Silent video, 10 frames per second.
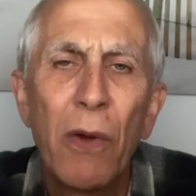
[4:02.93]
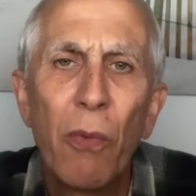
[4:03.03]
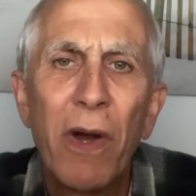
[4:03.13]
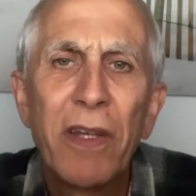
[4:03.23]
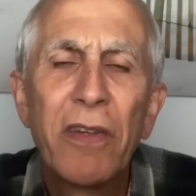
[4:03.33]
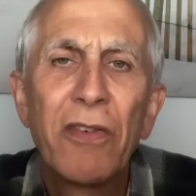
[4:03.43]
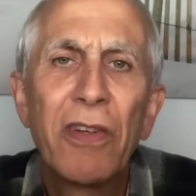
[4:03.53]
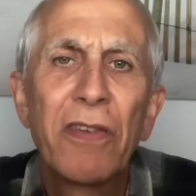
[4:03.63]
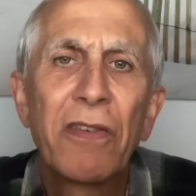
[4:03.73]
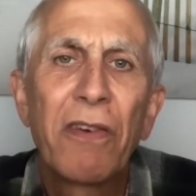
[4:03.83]
Why did
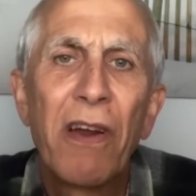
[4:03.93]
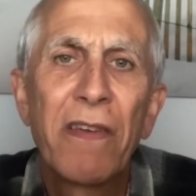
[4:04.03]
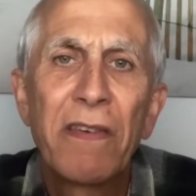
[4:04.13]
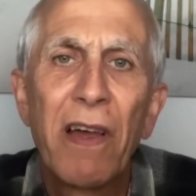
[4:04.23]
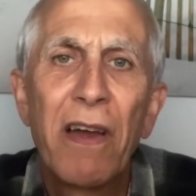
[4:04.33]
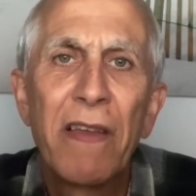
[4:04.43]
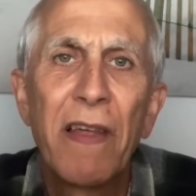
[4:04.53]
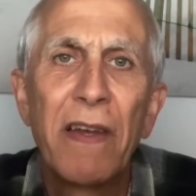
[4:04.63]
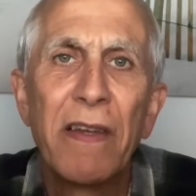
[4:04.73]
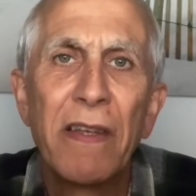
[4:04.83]
Jesus Christ die
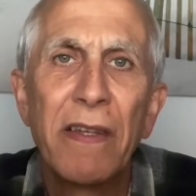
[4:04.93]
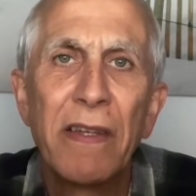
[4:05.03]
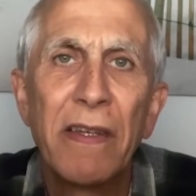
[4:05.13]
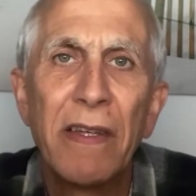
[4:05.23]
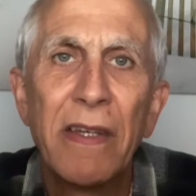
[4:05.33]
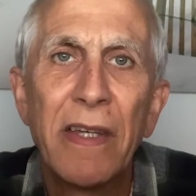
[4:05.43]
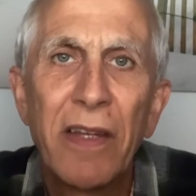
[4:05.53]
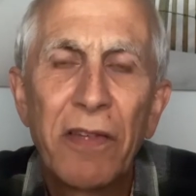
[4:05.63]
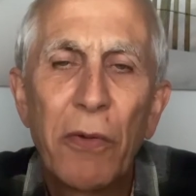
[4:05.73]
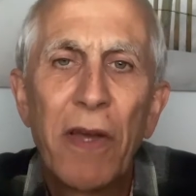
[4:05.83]
then?
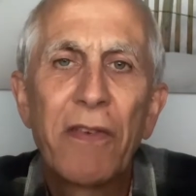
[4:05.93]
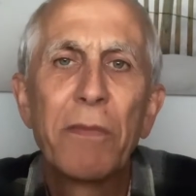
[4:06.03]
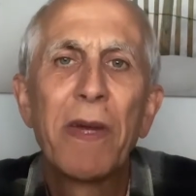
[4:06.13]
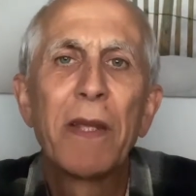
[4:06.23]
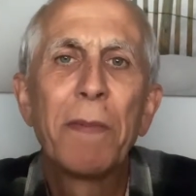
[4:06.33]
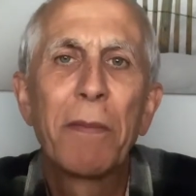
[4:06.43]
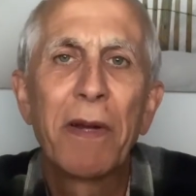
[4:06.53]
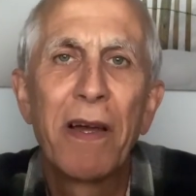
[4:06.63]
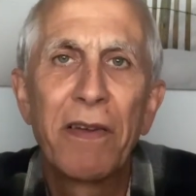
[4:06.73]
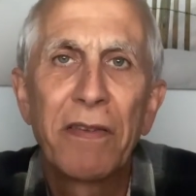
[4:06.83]
It's a question many people
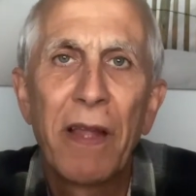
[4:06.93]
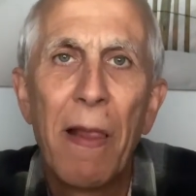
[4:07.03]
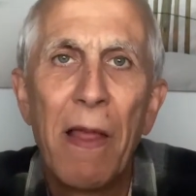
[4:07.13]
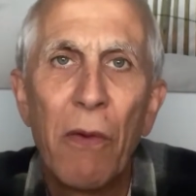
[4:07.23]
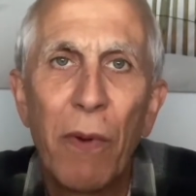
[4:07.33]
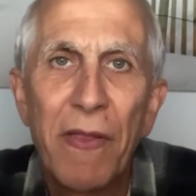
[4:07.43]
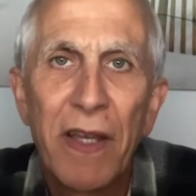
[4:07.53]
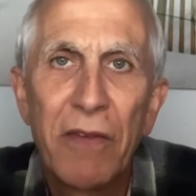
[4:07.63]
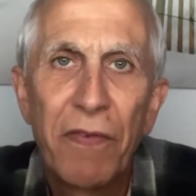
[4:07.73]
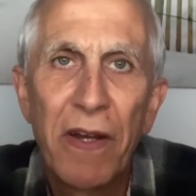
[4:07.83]
ask when they're
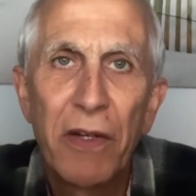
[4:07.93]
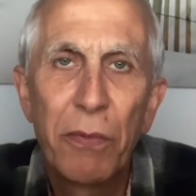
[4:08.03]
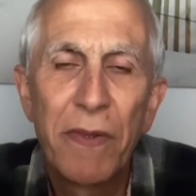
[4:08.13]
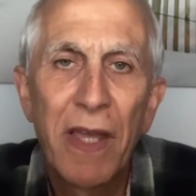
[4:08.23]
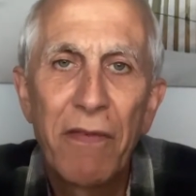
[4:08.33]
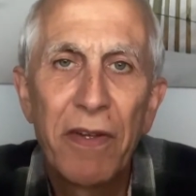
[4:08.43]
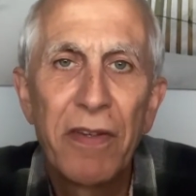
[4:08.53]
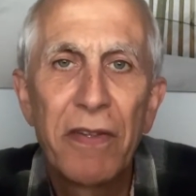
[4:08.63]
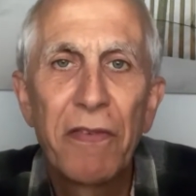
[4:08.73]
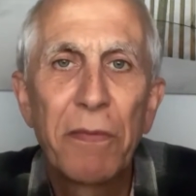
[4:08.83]
confronted with the
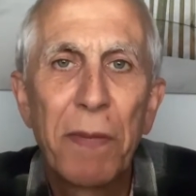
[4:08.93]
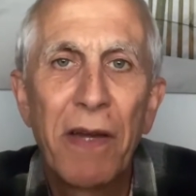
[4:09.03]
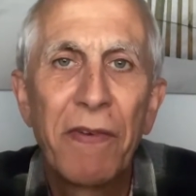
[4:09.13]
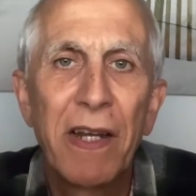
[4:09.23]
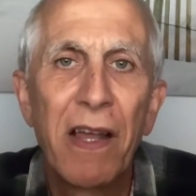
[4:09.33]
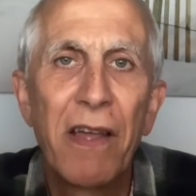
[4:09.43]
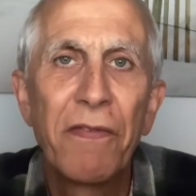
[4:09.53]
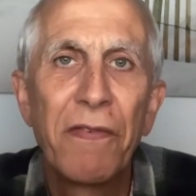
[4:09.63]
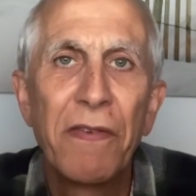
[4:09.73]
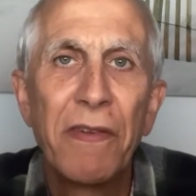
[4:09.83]
evidence of his perfect
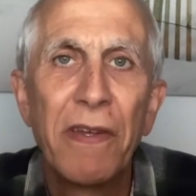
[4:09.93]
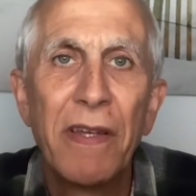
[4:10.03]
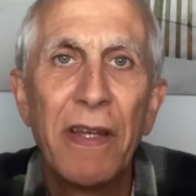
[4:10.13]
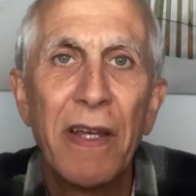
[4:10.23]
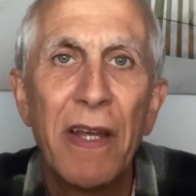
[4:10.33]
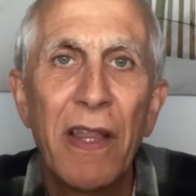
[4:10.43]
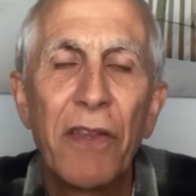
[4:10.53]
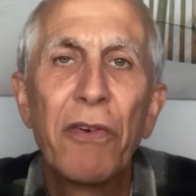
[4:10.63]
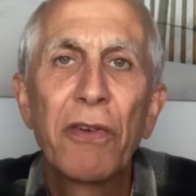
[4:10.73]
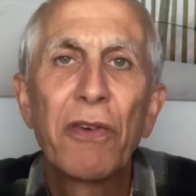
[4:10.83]
life.
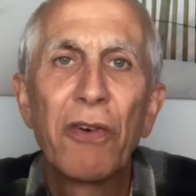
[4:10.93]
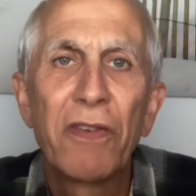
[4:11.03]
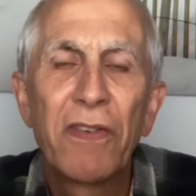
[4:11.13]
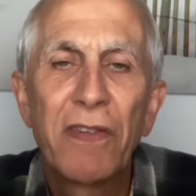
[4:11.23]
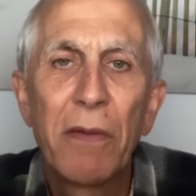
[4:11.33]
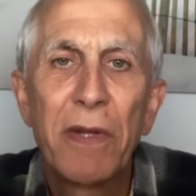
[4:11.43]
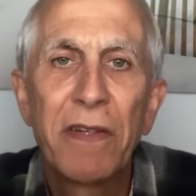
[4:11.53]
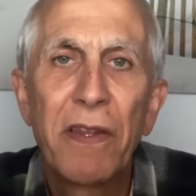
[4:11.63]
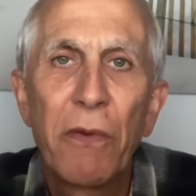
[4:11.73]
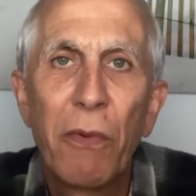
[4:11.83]
The root cause is similar
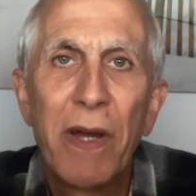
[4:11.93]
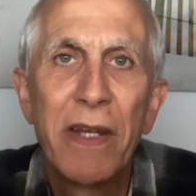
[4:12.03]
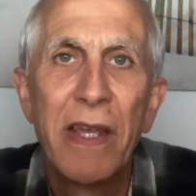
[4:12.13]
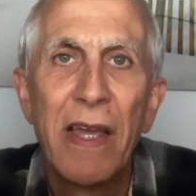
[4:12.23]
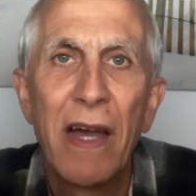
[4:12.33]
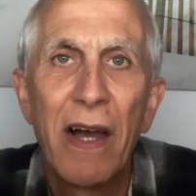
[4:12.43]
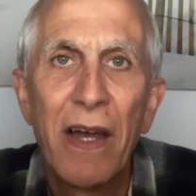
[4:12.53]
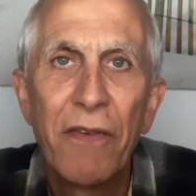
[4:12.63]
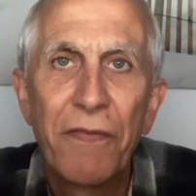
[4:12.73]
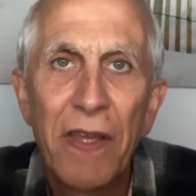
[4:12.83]
to the one
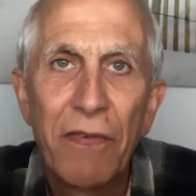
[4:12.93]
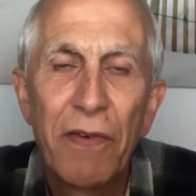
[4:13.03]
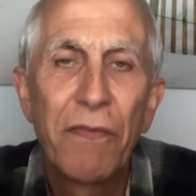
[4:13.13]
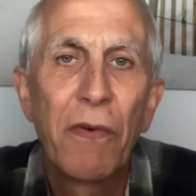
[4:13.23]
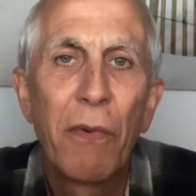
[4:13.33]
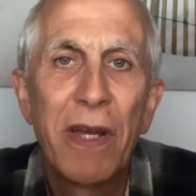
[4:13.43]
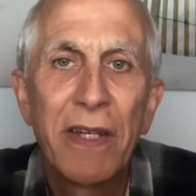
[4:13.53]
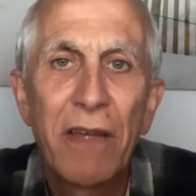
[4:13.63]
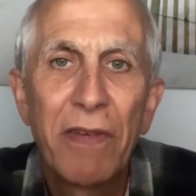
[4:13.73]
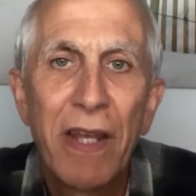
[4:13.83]
I've given for why
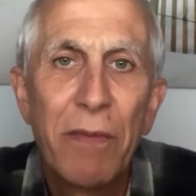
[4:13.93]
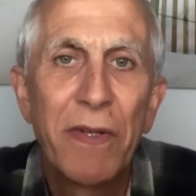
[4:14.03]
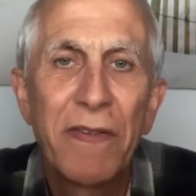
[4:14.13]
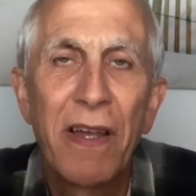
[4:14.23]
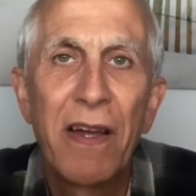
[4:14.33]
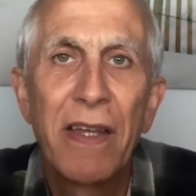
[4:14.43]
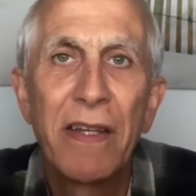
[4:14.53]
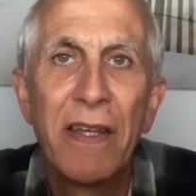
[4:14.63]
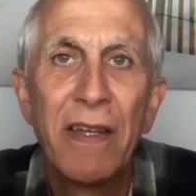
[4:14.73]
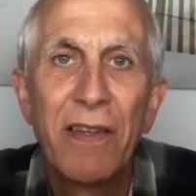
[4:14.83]
David Amess died:
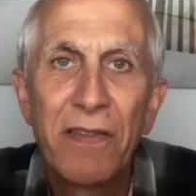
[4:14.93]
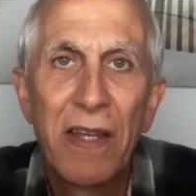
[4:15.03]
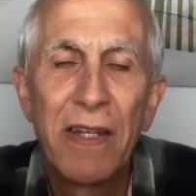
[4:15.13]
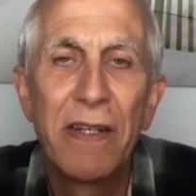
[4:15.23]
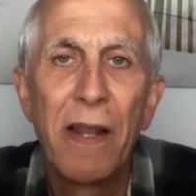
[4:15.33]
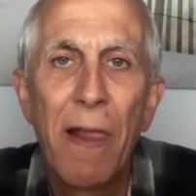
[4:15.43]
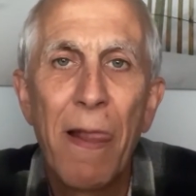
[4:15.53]
sin.